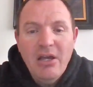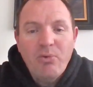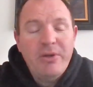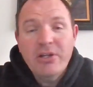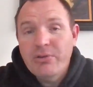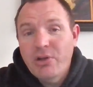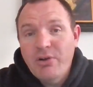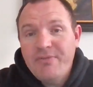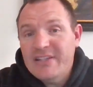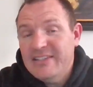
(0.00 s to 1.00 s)
We don't know
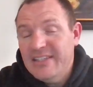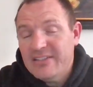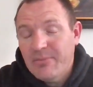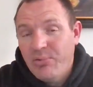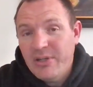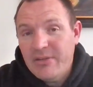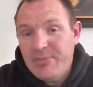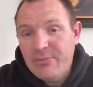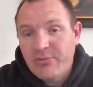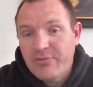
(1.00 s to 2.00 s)
if it's disappointed
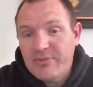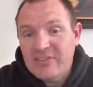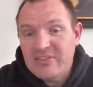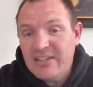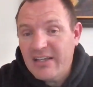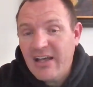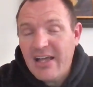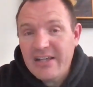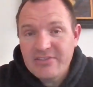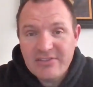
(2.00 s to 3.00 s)
people from the
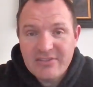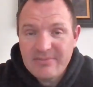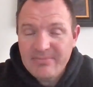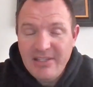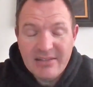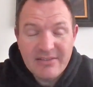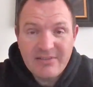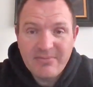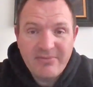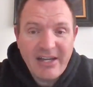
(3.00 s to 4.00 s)
synagogue just getting
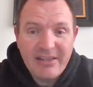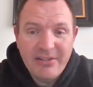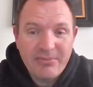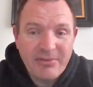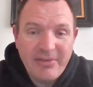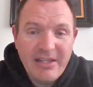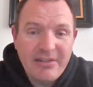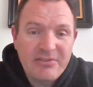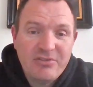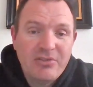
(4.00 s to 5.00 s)
some violent
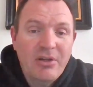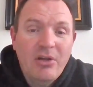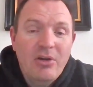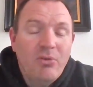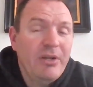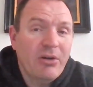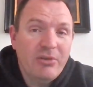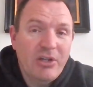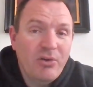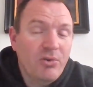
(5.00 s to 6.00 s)
revenge, we don't
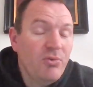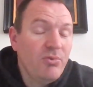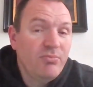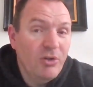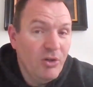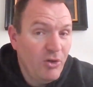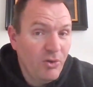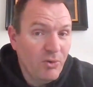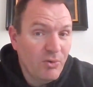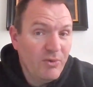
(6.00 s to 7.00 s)
know
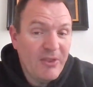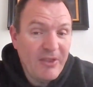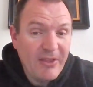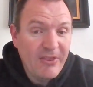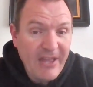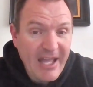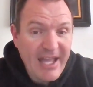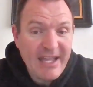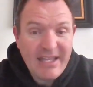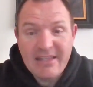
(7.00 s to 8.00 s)
who the
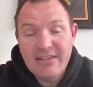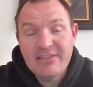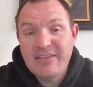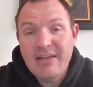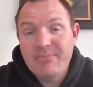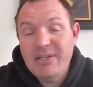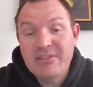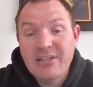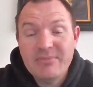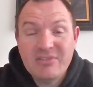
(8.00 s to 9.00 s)
they is that
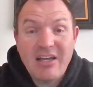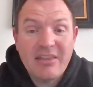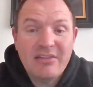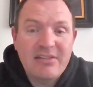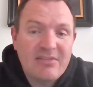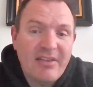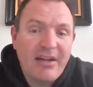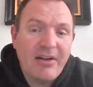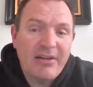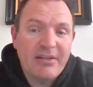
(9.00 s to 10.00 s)
beats up Sosthenes
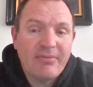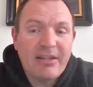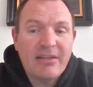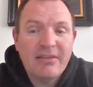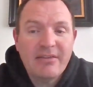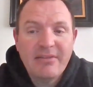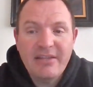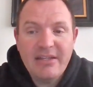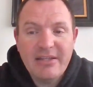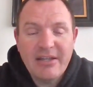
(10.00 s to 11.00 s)
there in
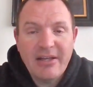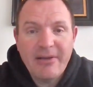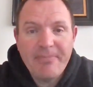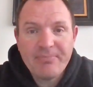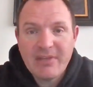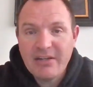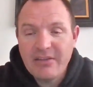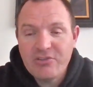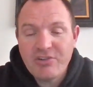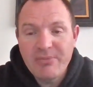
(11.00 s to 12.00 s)
the kind of
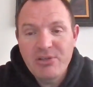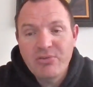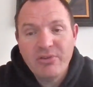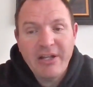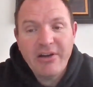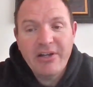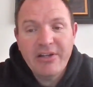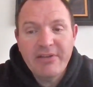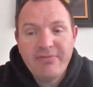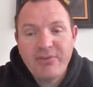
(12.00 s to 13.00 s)
the tribunal
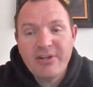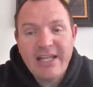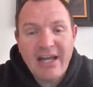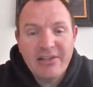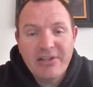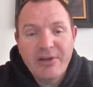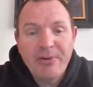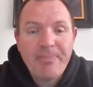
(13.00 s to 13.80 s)
area for Gallio.